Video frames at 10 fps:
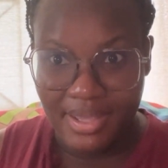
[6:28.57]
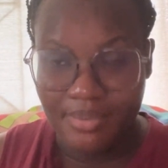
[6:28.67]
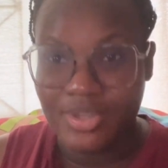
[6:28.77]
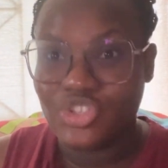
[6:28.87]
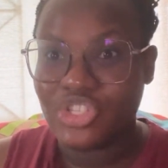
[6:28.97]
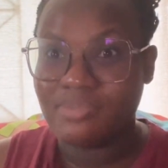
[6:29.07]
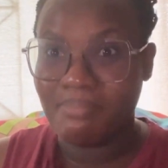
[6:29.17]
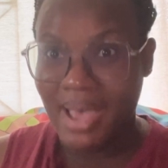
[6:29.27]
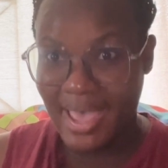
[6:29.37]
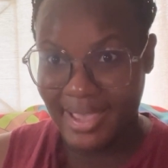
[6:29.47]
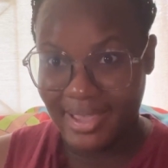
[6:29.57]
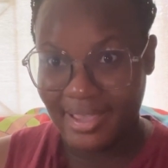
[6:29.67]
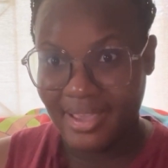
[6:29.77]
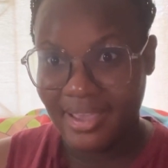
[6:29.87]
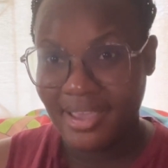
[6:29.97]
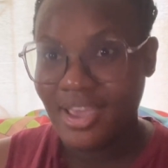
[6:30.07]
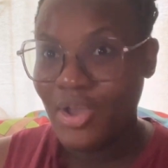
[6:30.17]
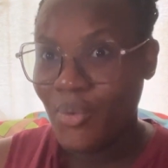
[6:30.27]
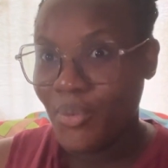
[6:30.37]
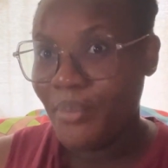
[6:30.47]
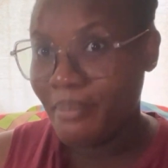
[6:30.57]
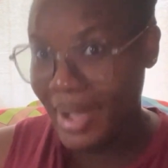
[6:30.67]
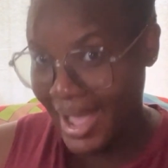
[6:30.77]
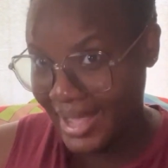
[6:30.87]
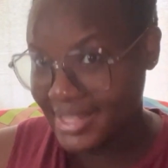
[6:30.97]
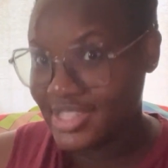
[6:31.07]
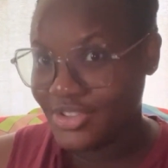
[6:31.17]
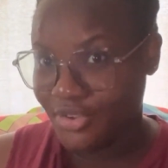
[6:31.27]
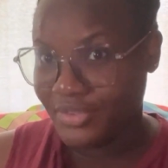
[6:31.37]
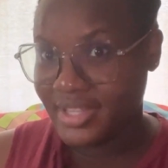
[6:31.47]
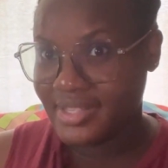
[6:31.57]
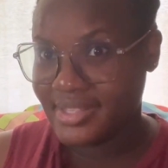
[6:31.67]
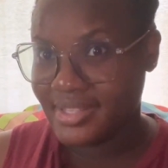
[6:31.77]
It was just my cervix.